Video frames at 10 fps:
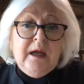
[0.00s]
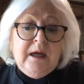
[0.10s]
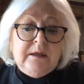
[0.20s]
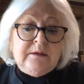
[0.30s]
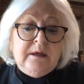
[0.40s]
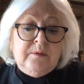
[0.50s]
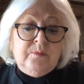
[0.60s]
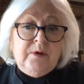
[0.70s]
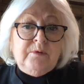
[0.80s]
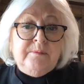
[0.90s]
And
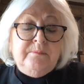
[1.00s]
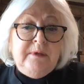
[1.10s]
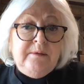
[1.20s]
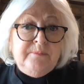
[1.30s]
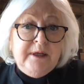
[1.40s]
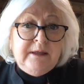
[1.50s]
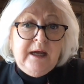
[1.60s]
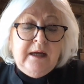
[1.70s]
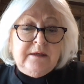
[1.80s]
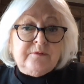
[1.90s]
what we mean by
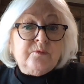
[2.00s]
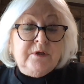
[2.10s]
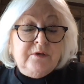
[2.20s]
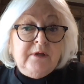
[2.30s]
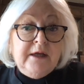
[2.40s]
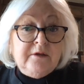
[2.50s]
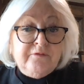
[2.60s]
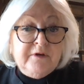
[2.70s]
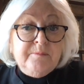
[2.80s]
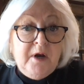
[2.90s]
that is we do like the
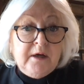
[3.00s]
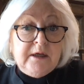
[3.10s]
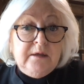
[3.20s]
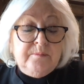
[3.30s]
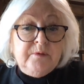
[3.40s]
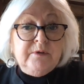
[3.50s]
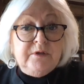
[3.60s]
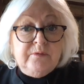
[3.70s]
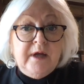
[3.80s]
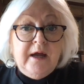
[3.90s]
free market, but we
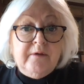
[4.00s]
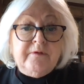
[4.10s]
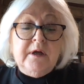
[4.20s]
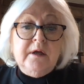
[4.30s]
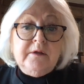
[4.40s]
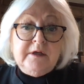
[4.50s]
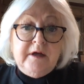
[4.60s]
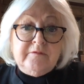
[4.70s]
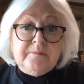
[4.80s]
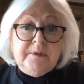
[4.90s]
do have the
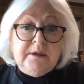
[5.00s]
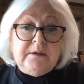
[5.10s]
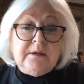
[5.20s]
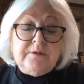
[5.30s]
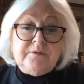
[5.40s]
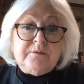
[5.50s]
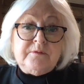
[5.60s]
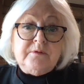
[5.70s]
government that's